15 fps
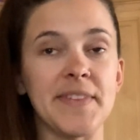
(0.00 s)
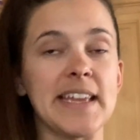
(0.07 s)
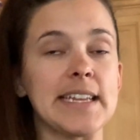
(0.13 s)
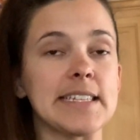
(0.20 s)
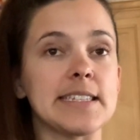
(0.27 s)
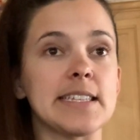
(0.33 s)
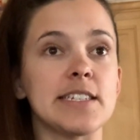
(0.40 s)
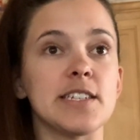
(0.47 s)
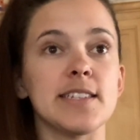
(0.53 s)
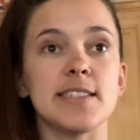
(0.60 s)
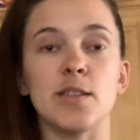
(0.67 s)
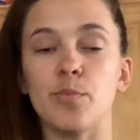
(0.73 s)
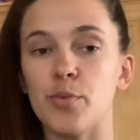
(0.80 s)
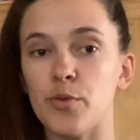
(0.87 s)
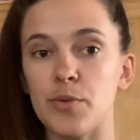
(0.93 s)
It is such a
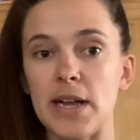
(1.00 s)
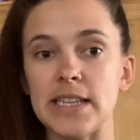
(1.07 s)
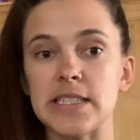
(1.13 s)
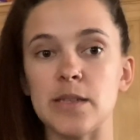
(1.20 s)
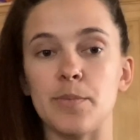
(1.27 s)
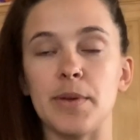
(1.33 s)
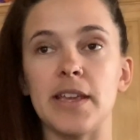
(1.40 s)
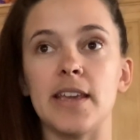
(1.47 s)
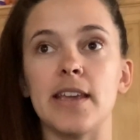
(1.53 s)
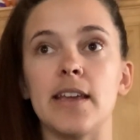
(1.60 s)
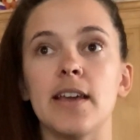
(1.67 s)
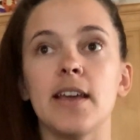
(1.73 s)
simple recipe.